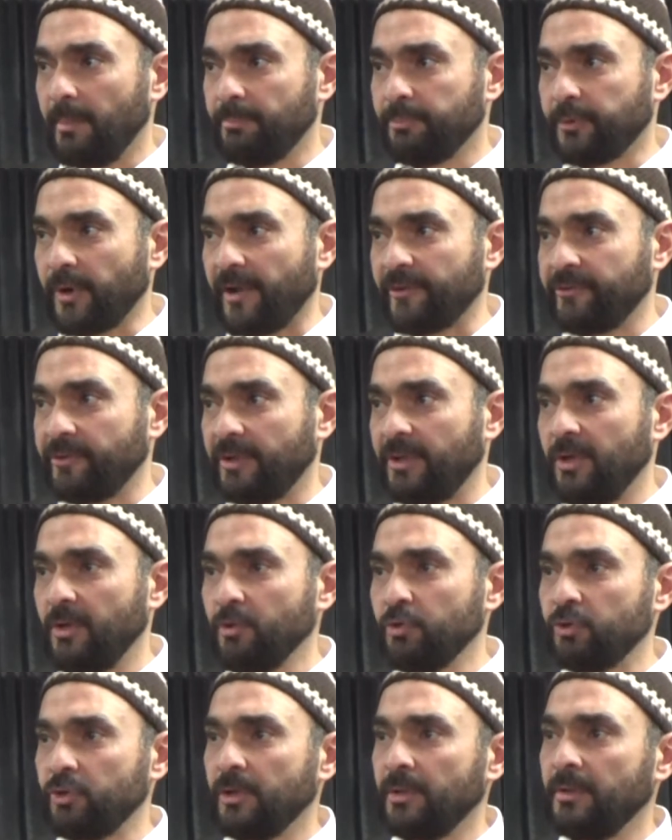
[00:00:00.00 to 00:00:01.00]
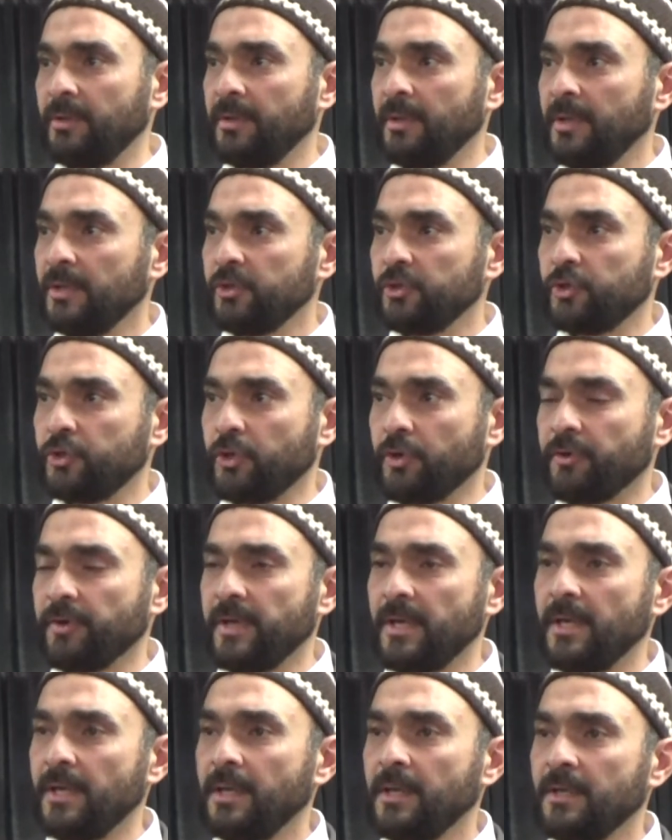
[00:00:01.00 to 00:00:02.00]
prosecution,
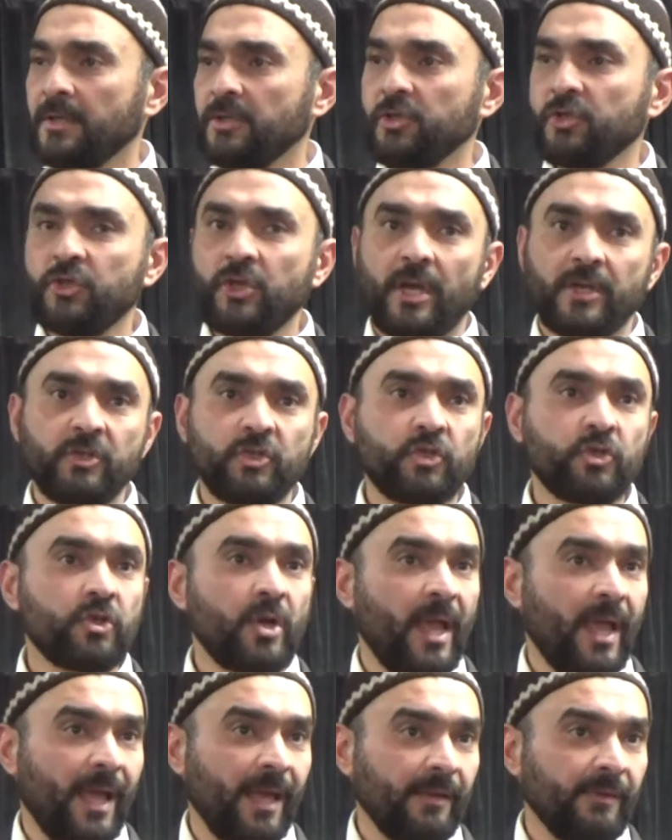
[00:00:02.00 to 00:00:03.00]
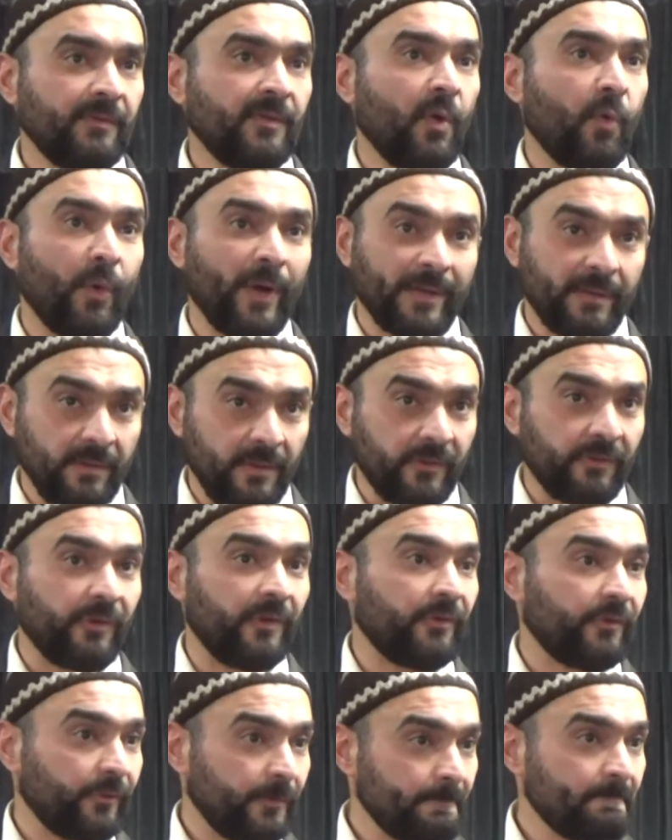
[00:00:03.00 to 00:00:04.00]
jury, judge, and
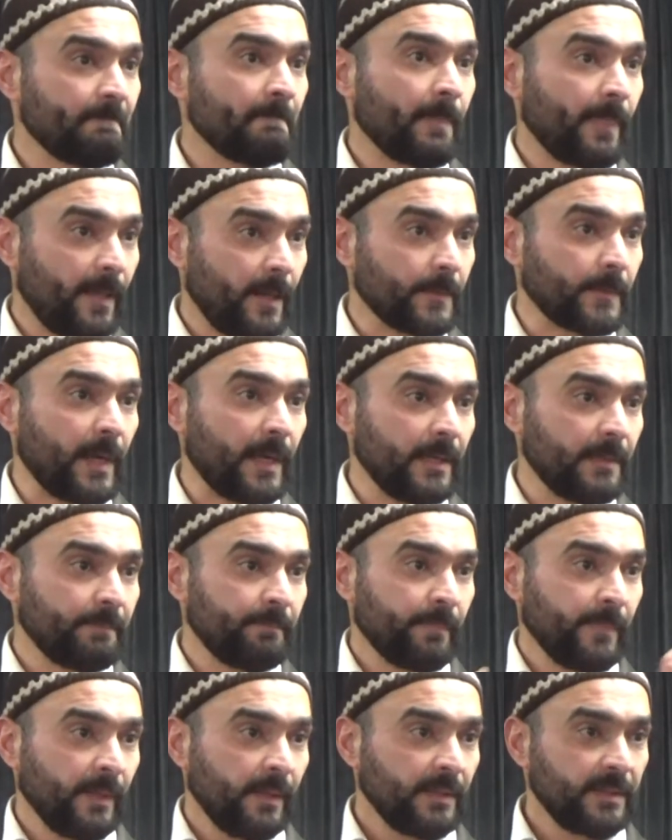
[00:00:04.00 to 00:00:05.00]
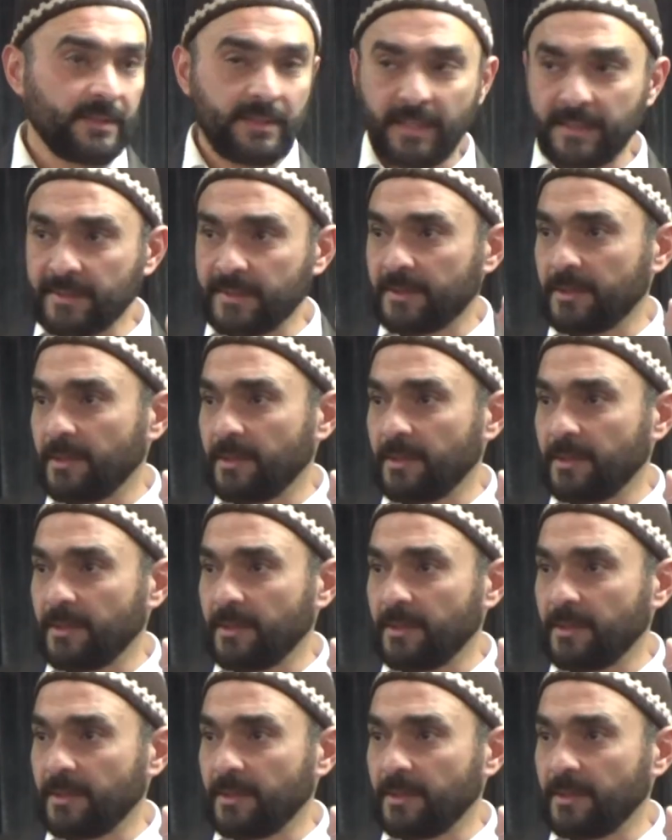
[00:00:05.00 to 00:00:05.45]
witnesses, all right? Six